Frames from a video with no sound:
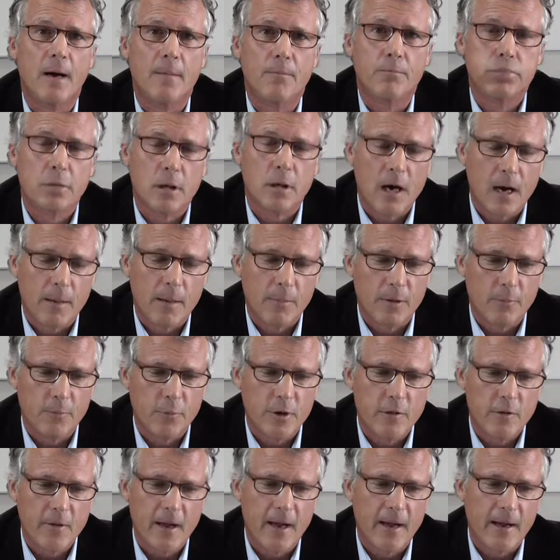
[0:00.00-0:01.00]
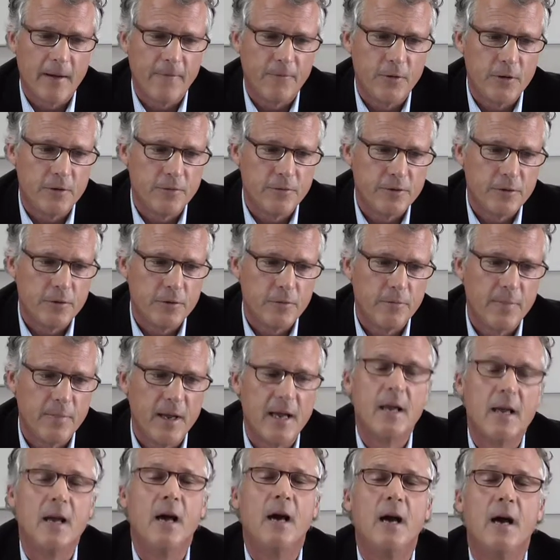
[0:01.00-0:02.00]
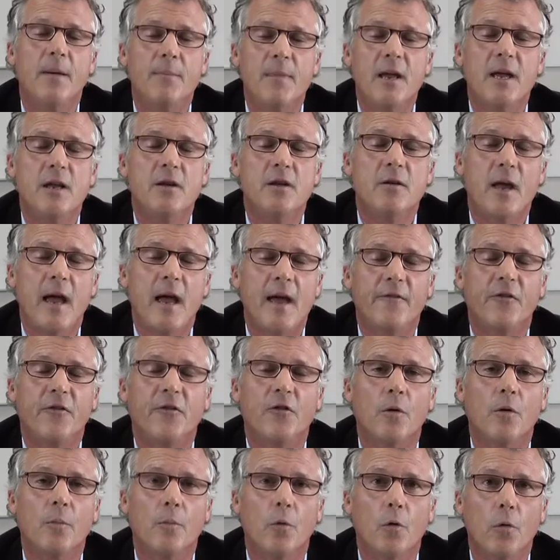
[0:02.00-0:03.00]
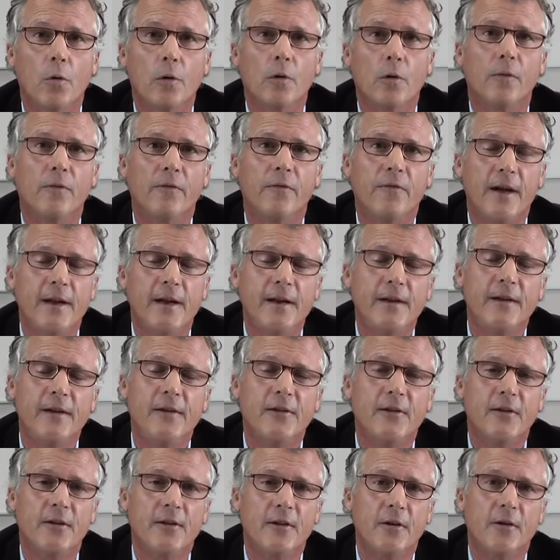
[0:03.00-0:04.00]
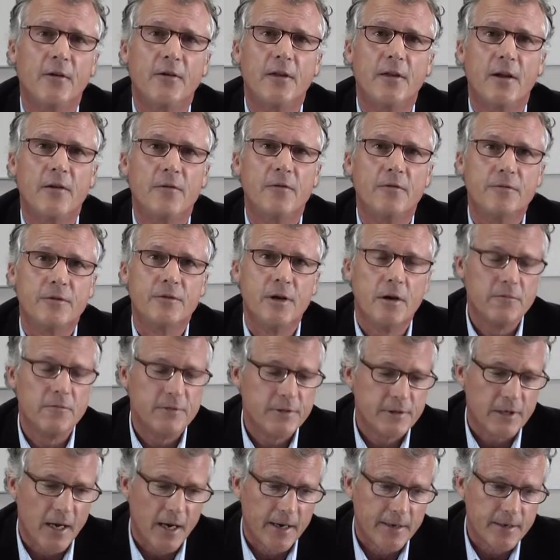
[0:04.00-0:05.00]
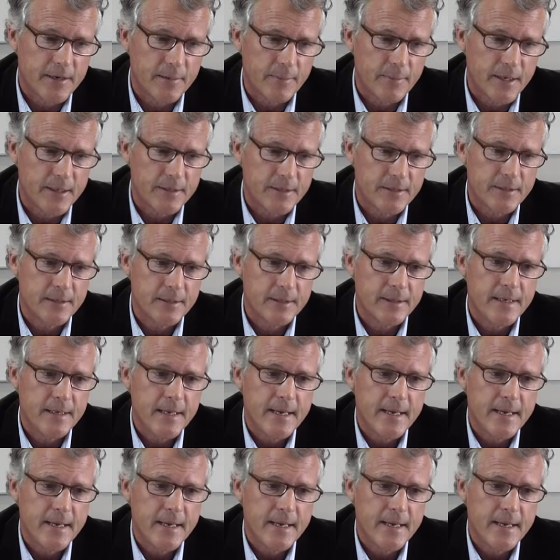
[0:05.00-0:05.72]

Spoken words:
problem when you do may have some oral findings in there that you don't document,